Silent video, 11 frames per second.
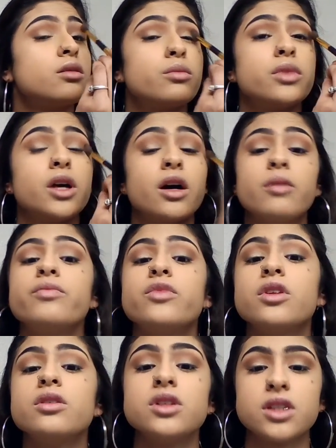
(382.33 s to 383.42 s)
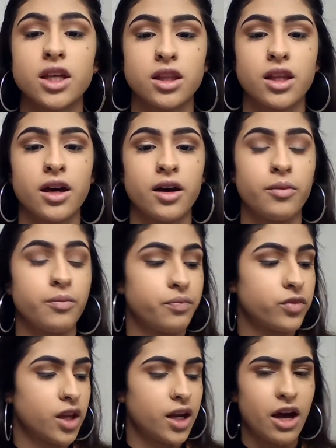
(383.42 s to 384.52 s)
Yeah, just like that.
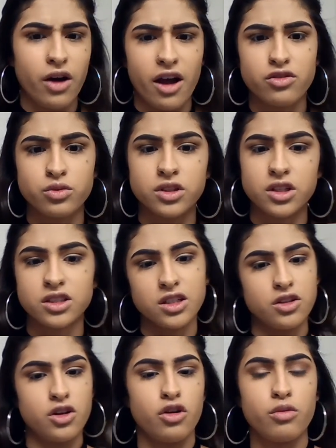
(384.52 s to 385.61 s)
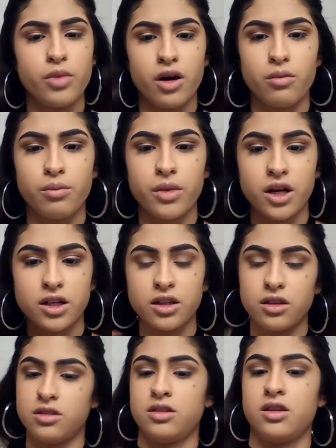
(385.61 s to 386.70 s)
And how everyone doesn't know about
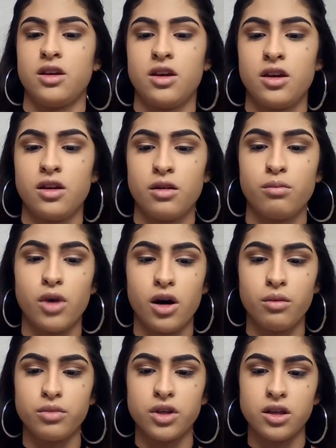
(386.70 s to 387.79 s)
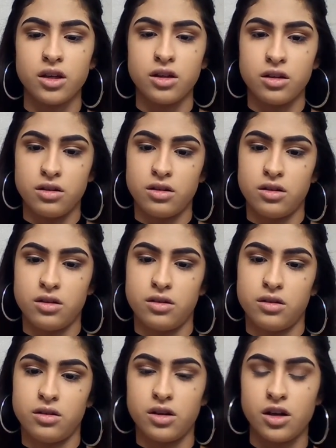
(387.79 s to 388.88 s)
Meredith's mom being in
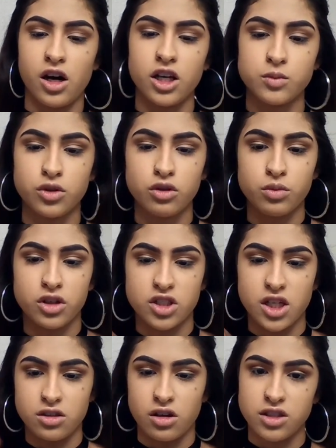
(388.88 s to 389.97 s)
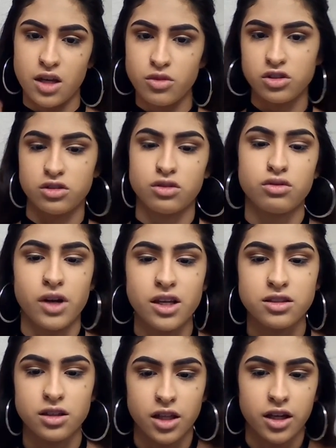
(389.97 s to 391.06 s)
a hospital because she has Alzheimer's is
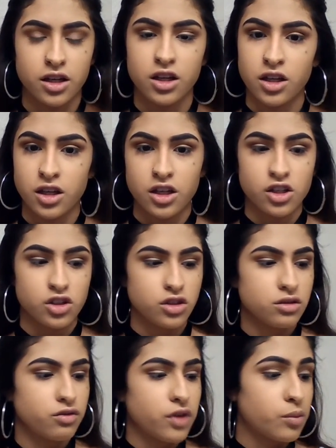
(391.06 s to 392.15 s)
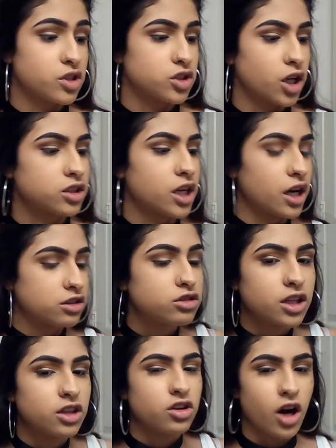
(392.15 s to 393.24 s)
crazy. Like, she's a famous doctor. How do
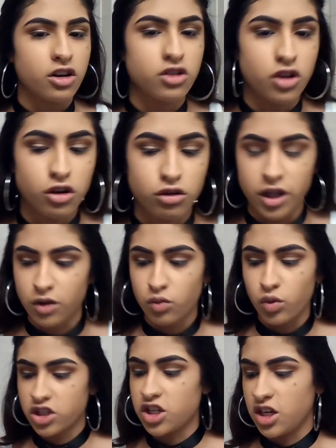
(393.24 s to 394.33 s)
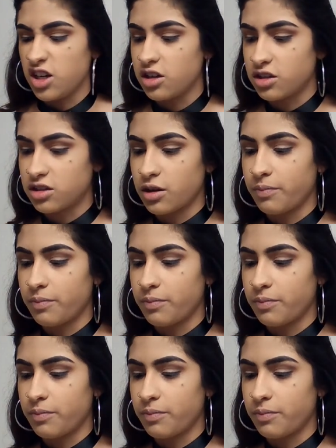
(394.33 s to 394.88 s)
they not know like where she is?